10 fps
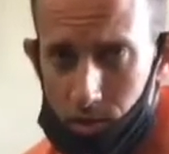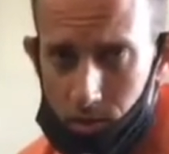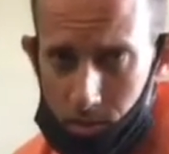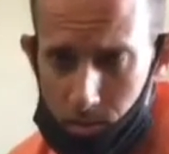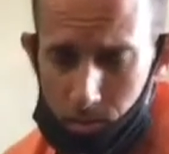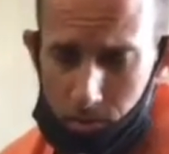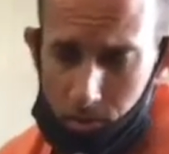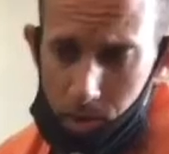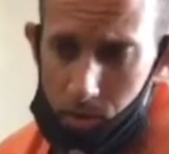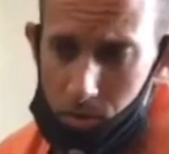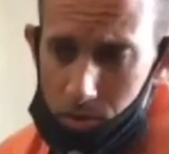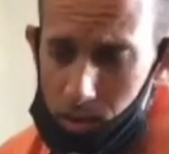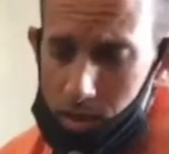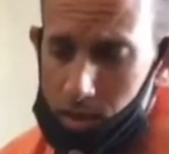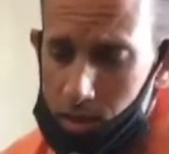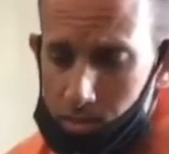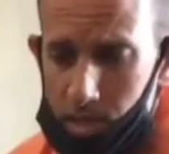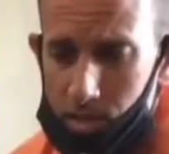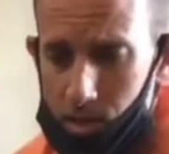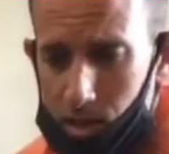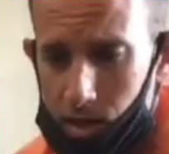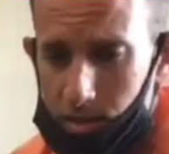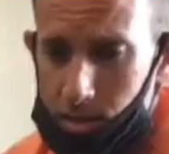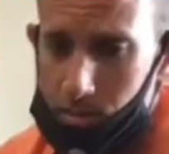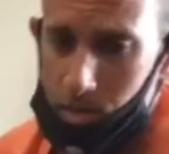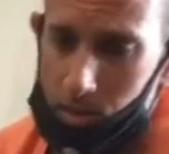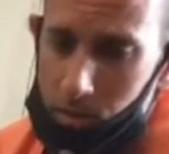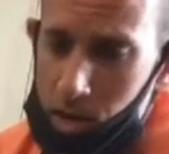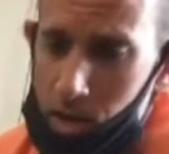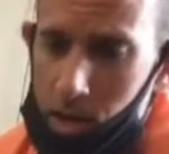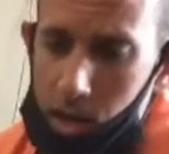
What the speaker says: So sub-threshold strengthening is basically a concept of